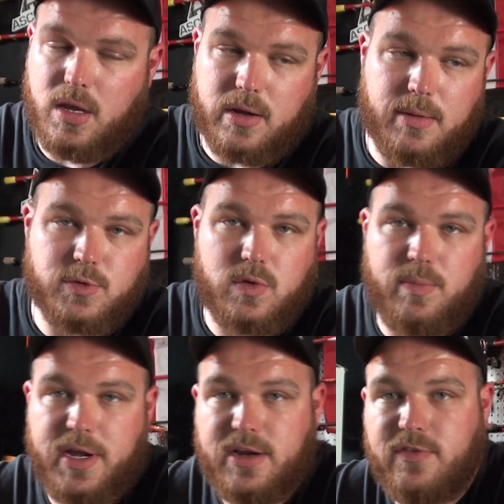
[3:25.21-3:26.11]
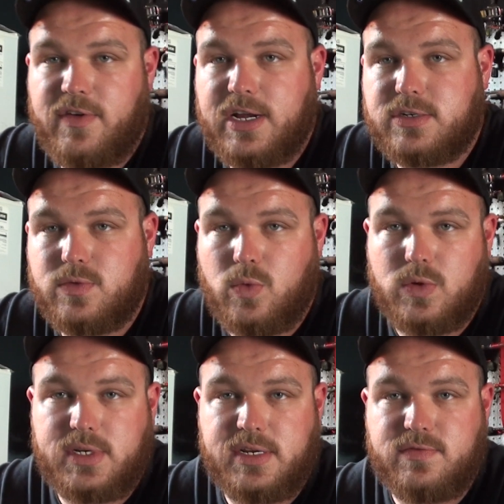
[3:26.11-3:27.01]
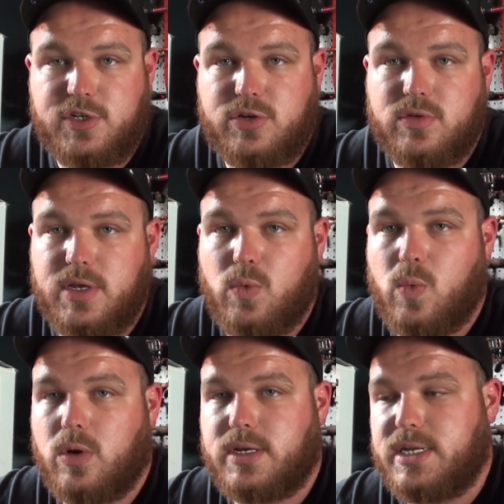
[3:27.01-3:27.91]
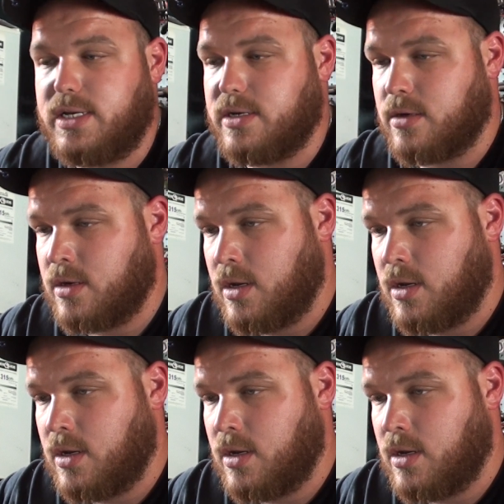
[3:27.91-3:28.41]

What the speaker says: Comes with a manufacturer warranty of generally 1 year.